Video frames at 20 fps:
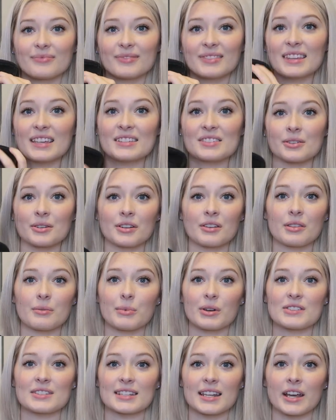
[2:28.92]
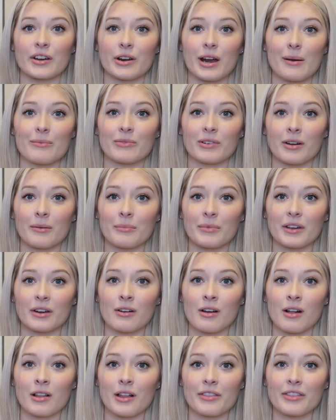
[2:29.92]
These are the ones that I grabbed from.
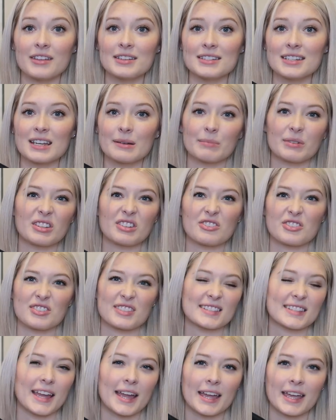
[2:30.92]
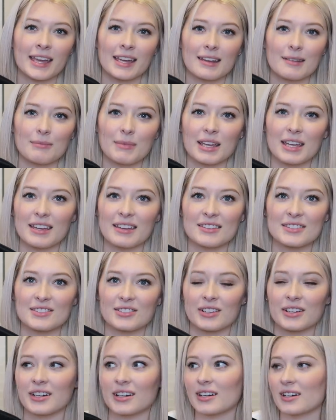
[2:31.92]
They're all authentic, but they're just like hidden Mickeys
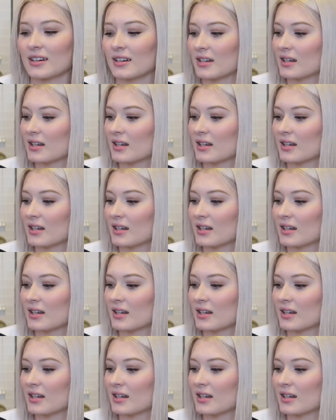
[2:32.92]
or